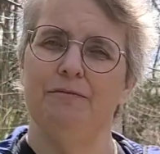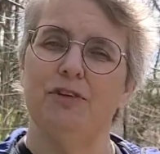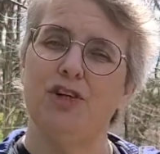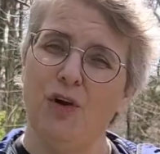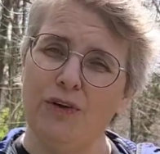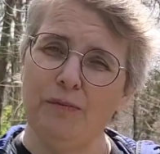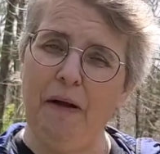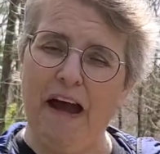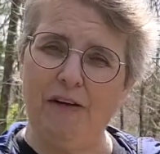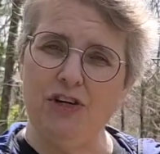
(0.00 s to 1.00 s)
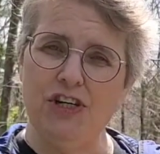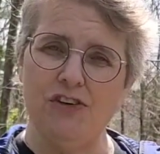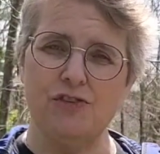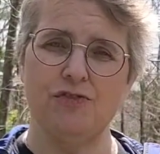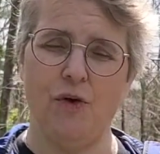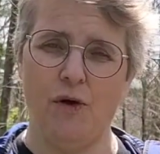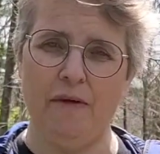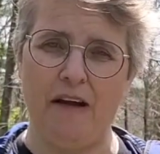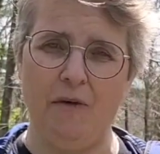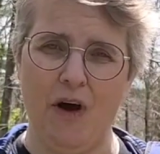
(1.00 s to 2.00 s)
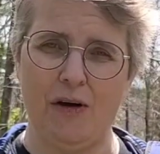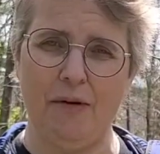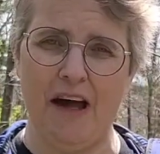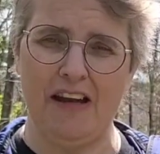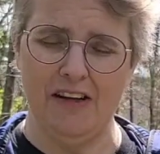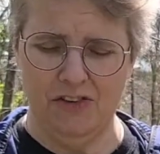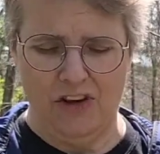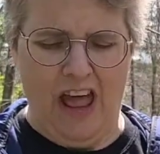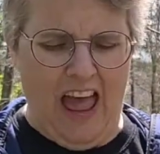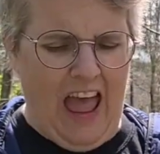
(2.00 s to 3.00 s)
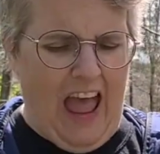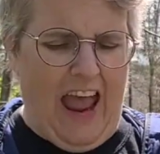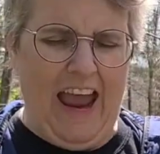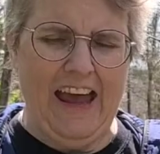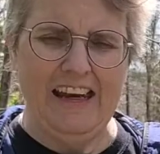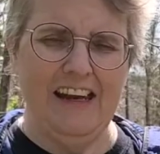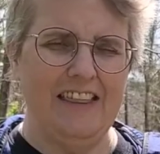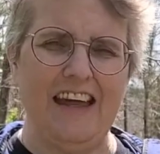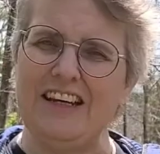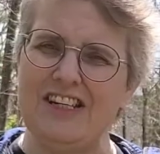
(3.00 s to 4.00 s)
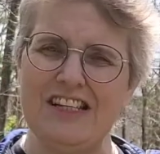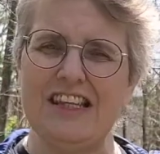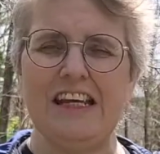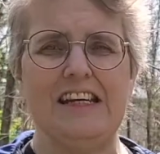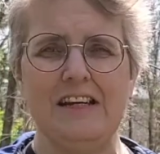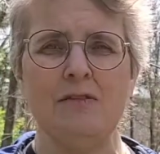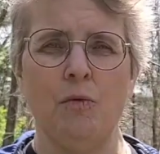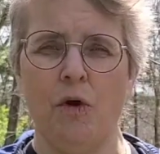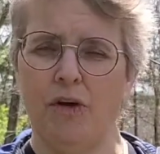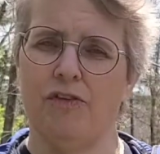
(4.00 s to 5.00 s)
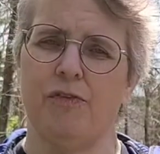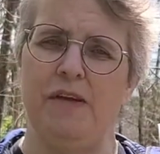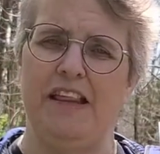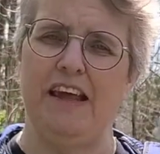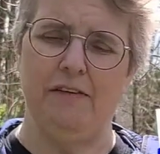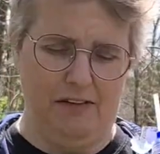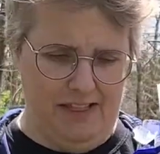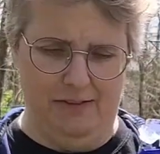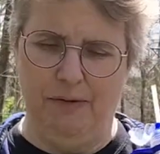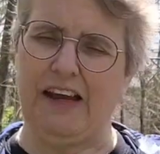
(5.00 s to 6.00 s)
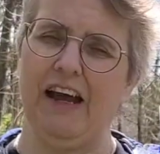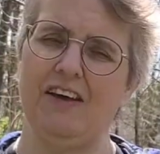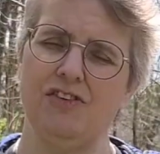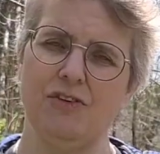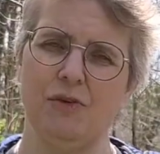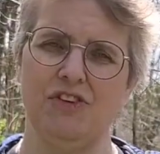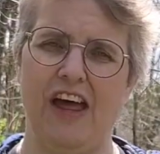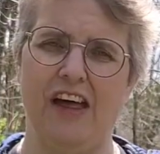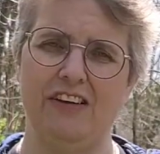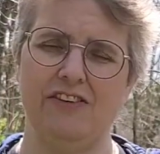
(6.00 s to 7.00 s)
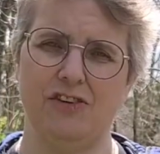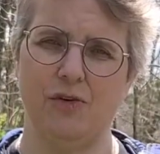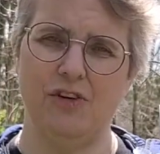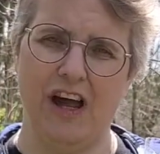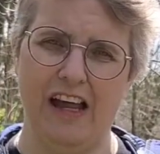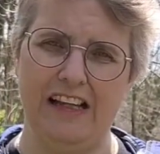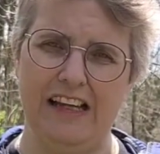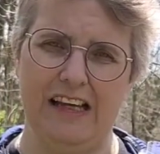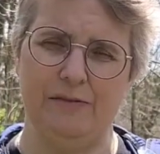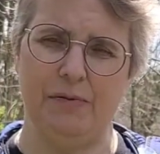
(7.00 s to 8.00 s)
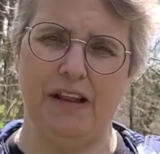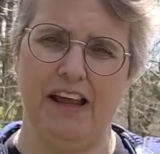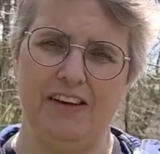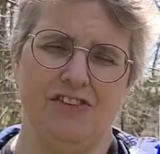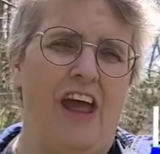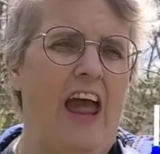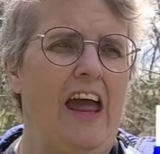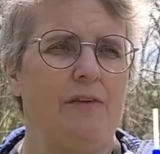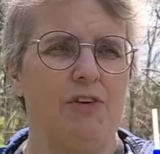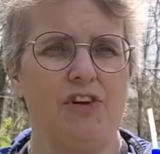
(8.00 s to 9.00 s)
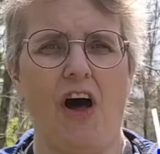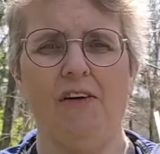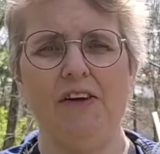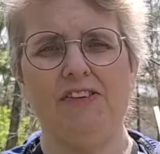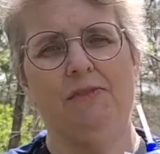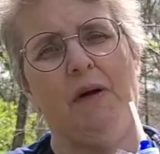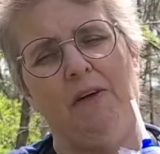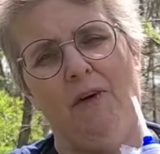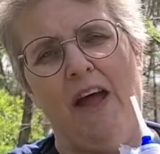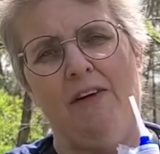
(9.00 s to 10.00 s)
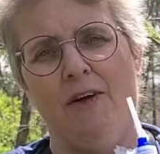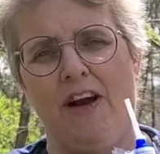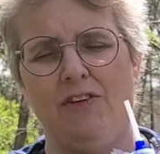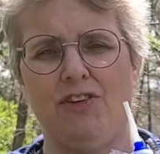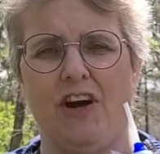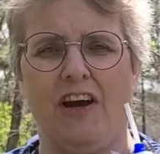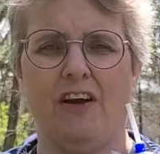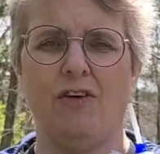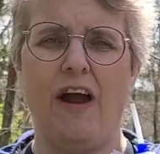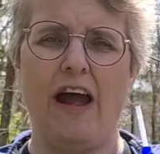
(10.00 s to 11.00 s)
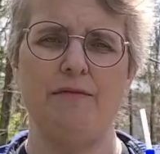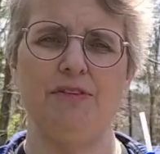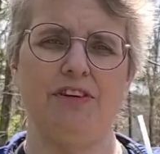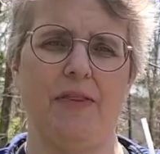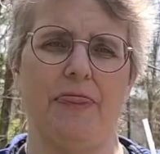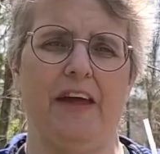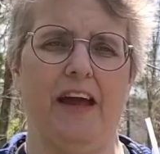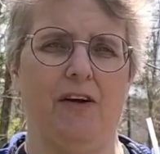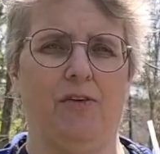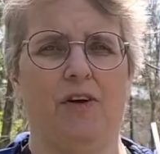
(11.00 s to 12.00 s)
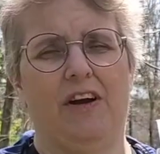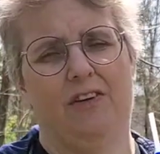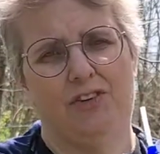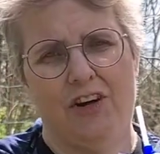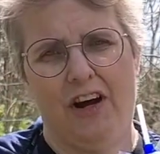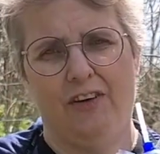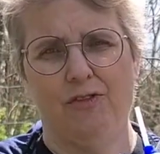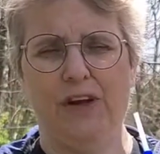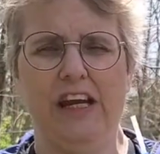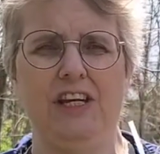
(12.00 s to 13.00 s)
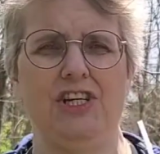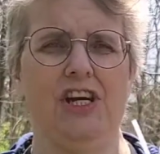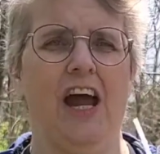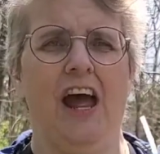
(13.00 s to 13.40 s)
shoulder pouches for my water bottles, and they didn't work for me. Because it was held so tightly in place, it was always in my way when I was trying to grab something, or when I was trying to reach,